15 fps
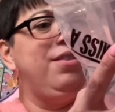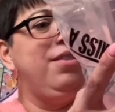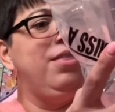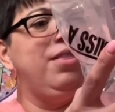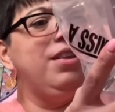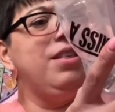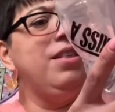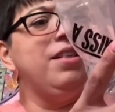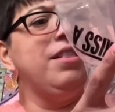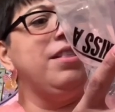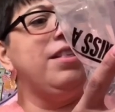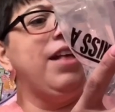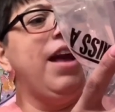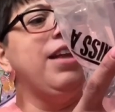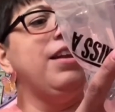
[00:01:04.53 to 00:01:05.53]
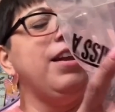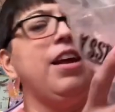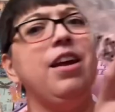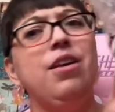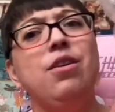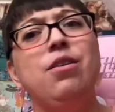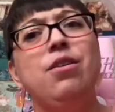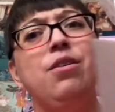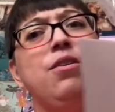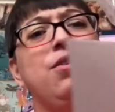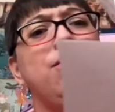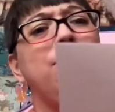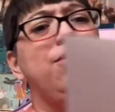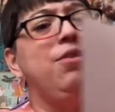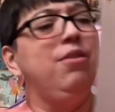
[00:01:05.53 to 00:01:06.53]
This is insanity.
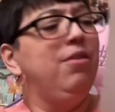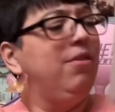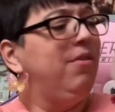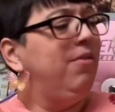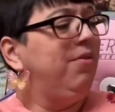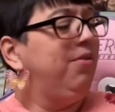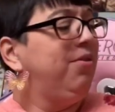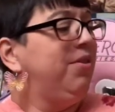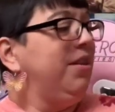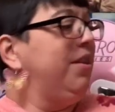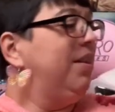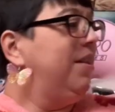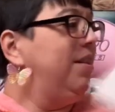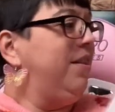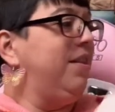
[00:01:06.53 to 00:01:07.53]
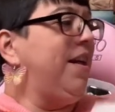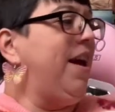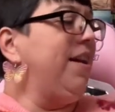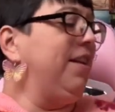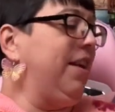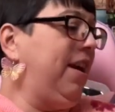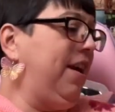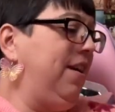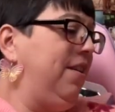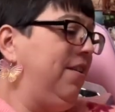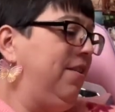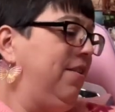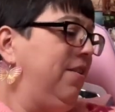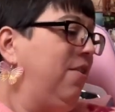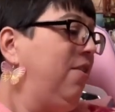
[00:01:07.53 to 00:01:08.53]
This is insanity.
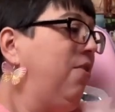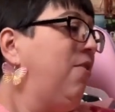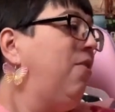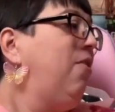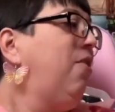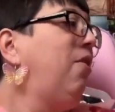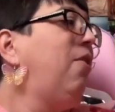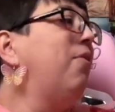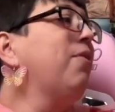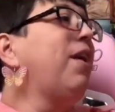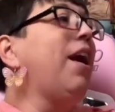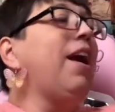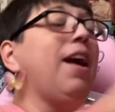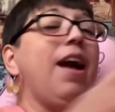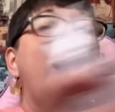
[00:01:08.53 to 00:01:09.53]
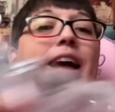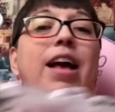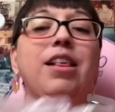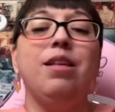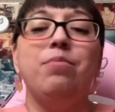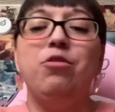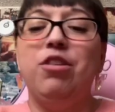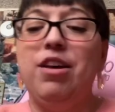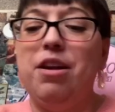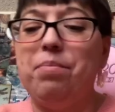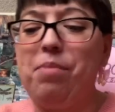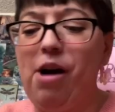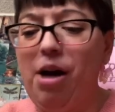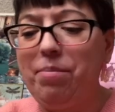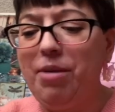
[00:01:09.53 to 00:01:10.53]
Okay, I guess I'm just going
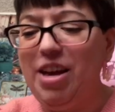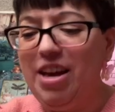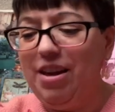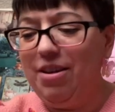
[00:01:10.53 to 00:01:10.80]
to pop it.